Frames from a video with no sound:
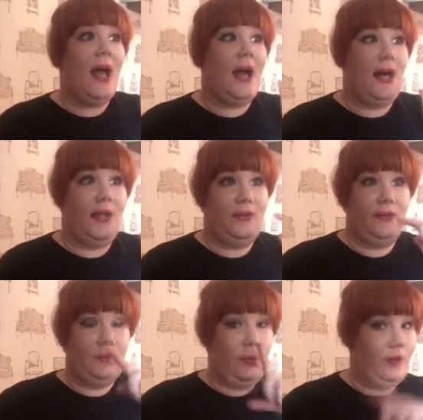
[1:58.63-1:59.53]

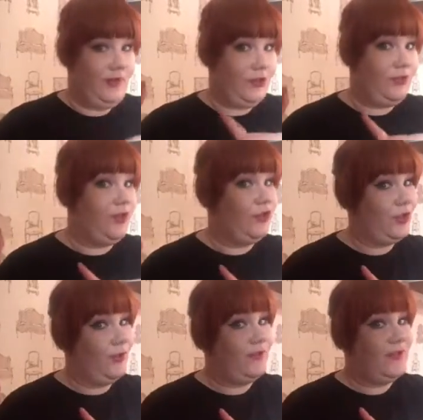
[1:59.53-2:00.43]
and put in
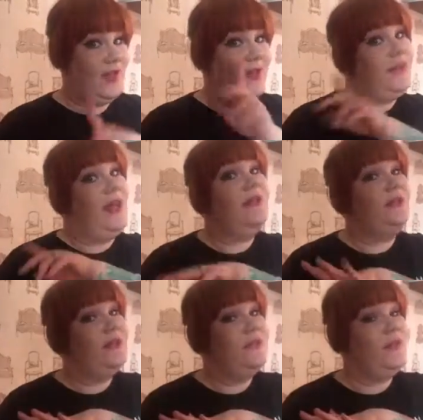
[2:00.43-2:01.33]
screenshots at the end
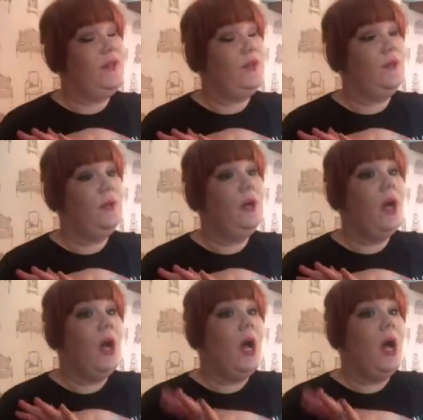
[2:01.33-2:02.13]
of this video